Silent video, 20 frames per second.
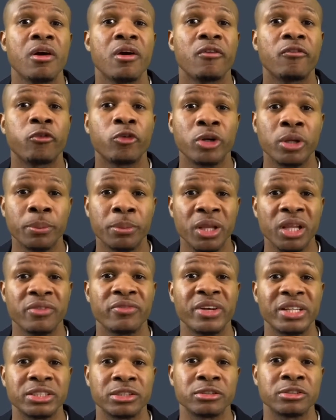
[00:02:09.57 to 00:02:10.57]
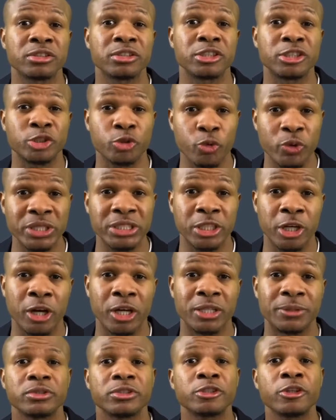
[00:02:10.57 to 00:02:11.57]
for the blood vessels to squeeze on.
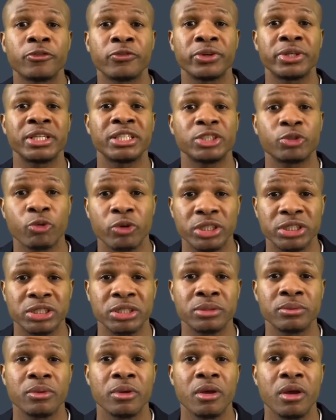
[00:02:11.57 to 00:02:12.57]
So for this question,